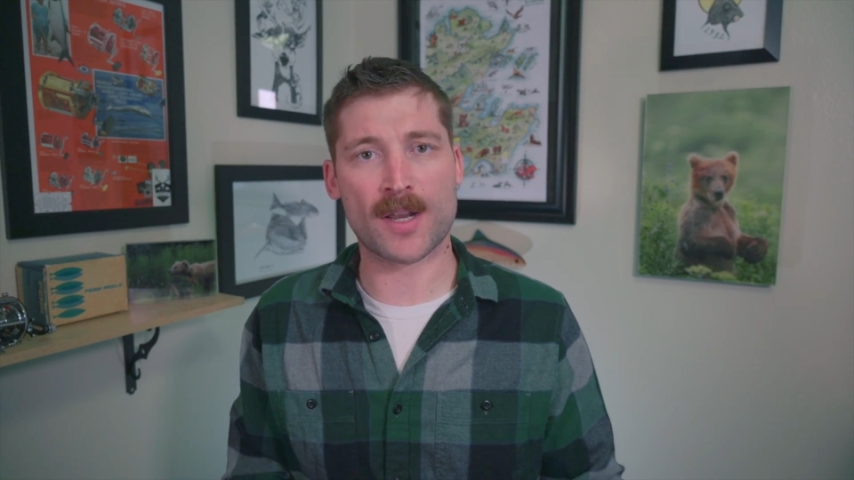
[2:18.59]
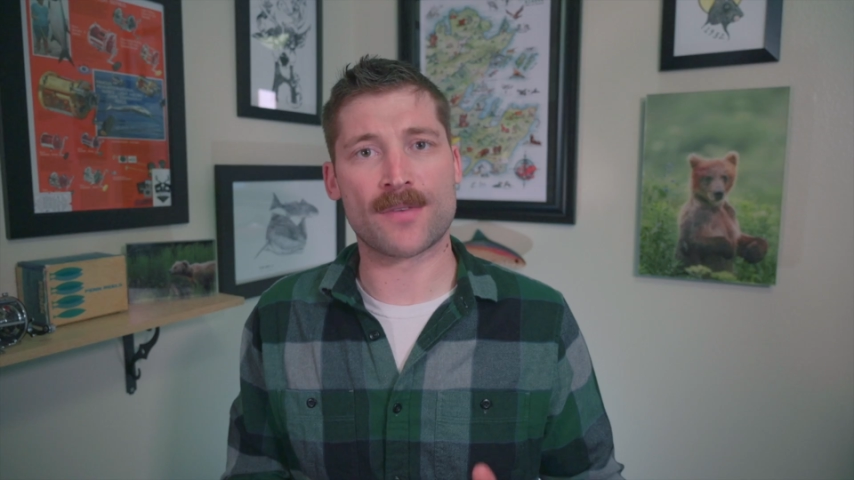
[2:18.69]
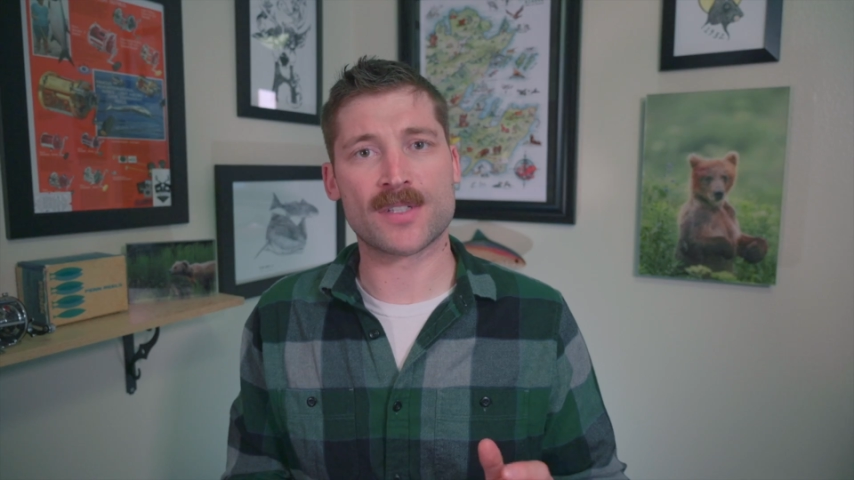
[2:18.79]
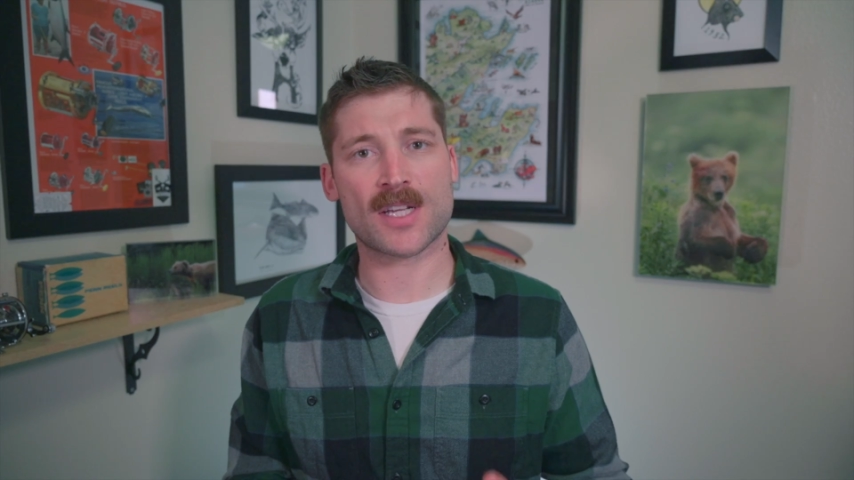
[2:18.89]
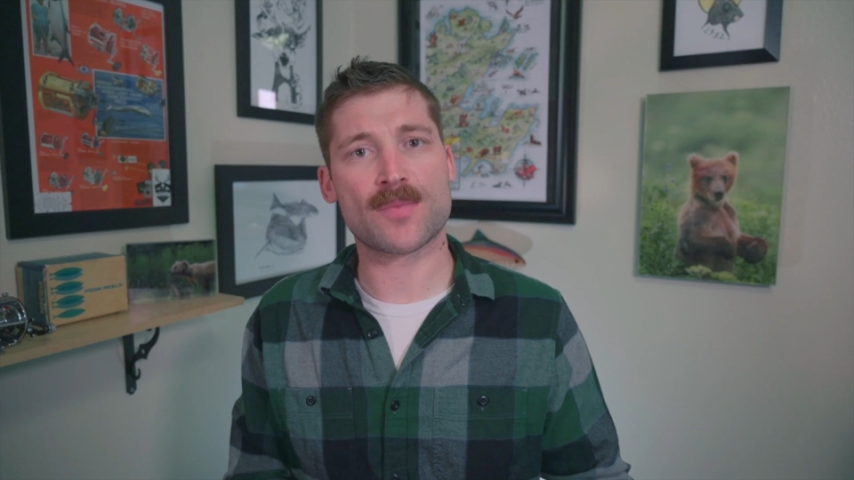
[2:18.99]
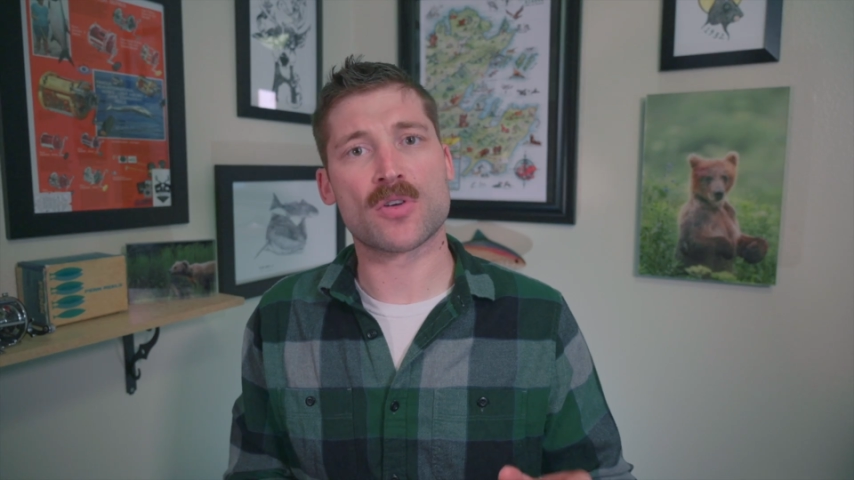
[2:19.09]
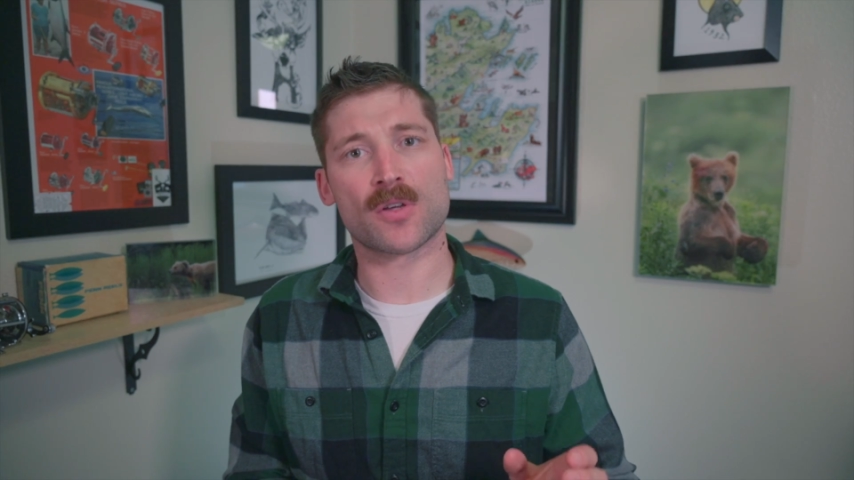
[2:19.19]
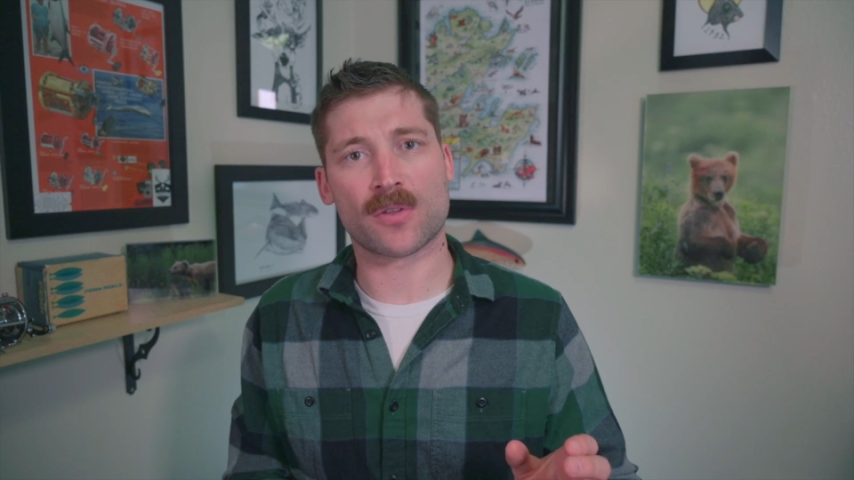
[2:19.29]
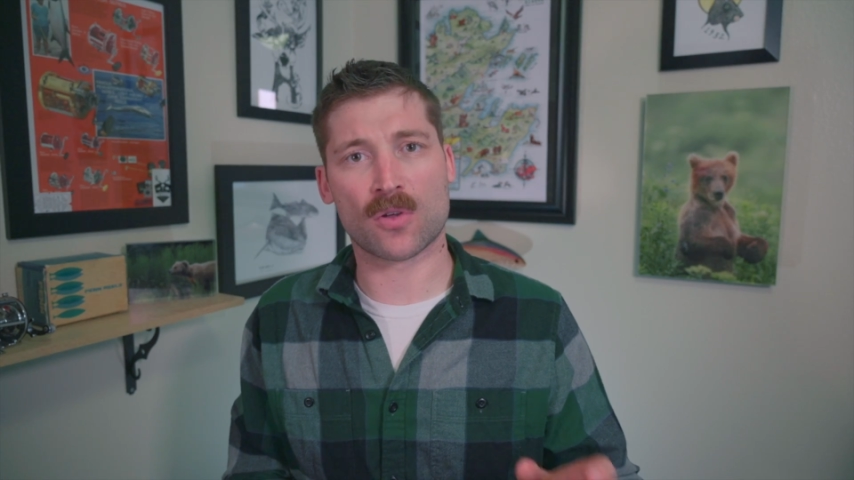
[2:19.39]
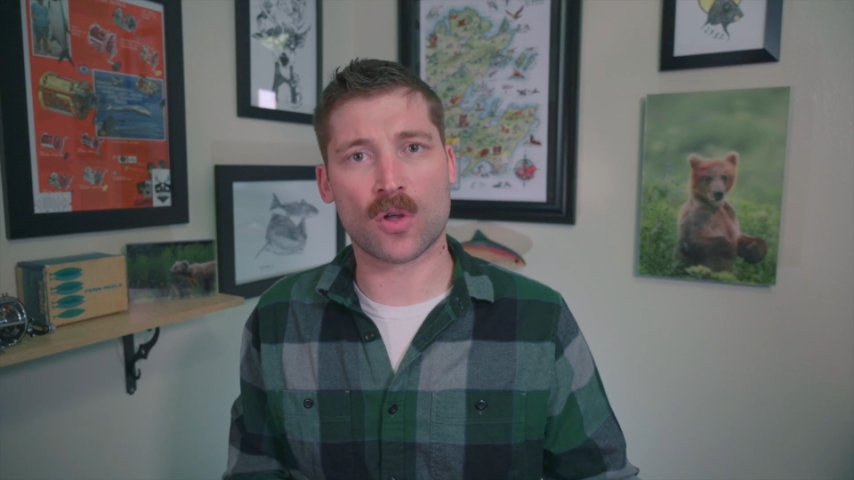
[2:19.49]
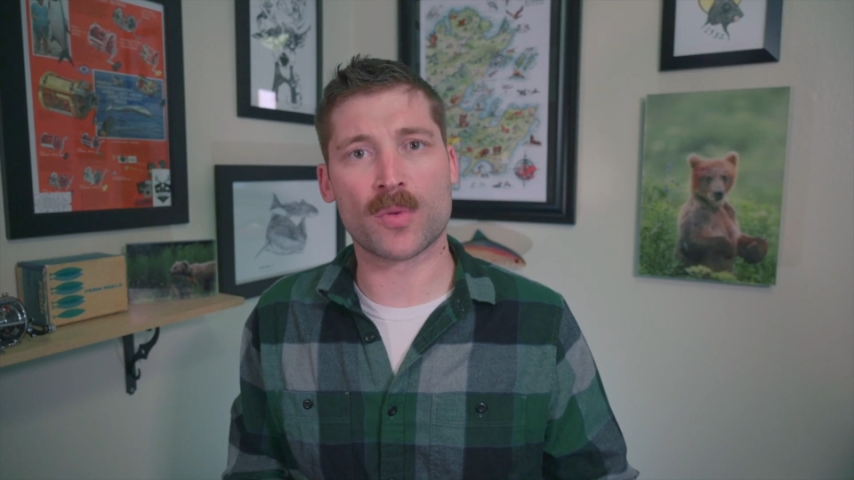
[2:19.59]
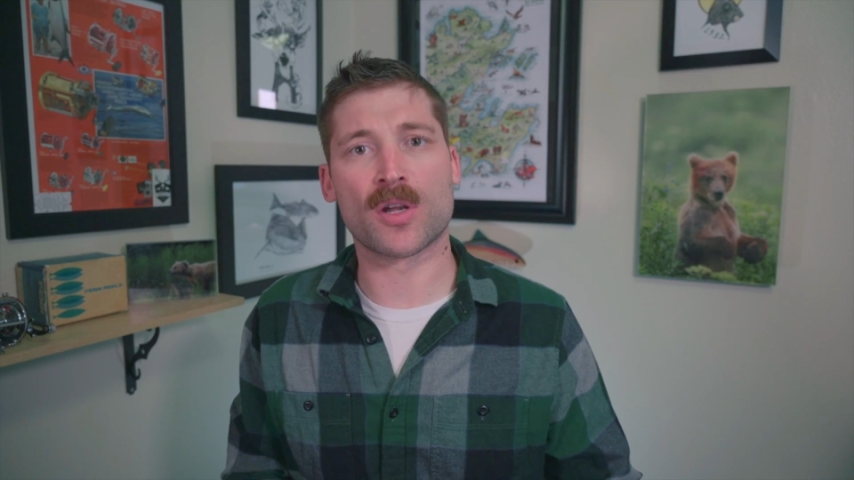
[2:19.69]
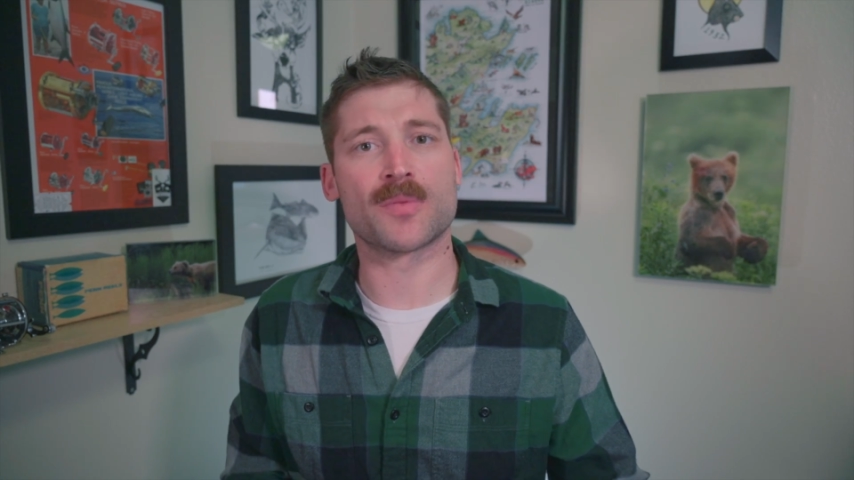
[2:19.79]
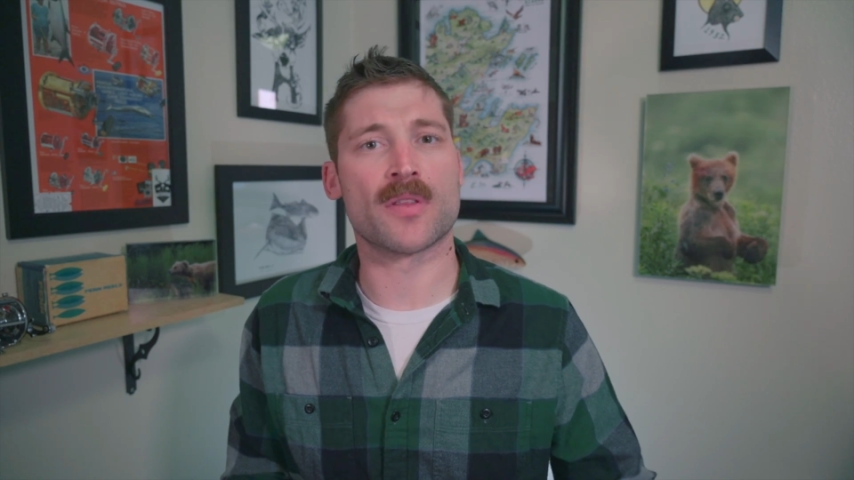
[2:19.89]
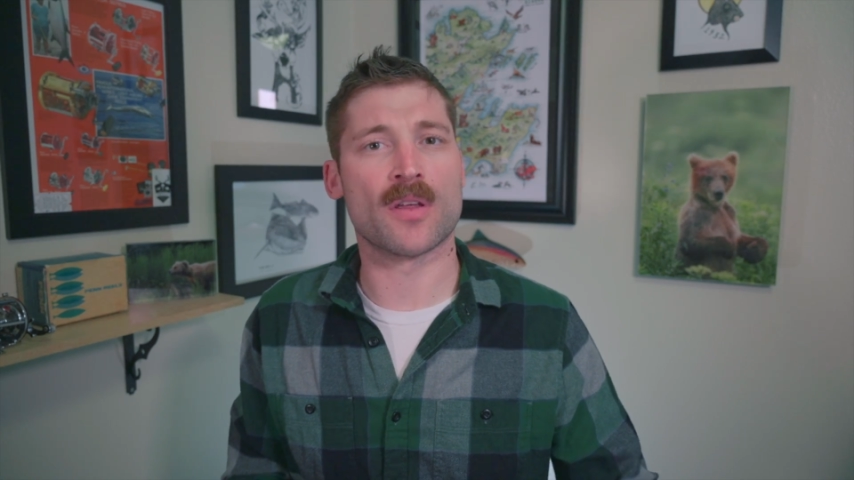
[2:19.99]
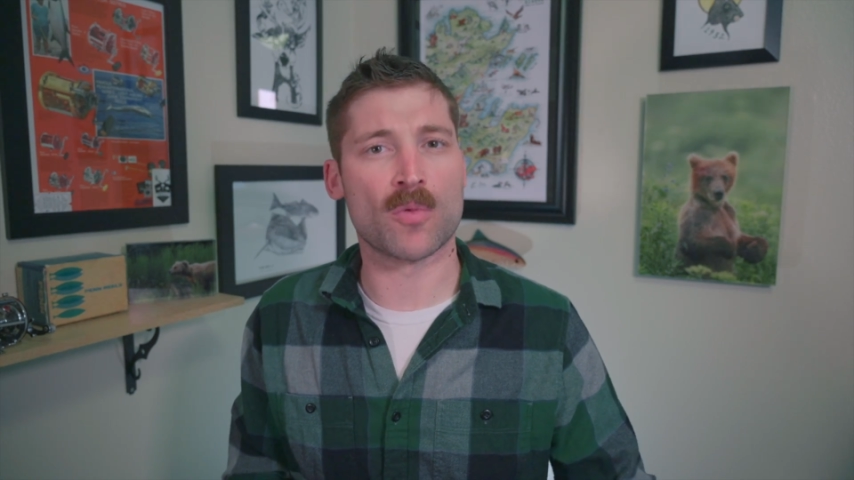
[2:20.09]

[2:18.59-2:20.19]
Every time you hook the Coleman up to the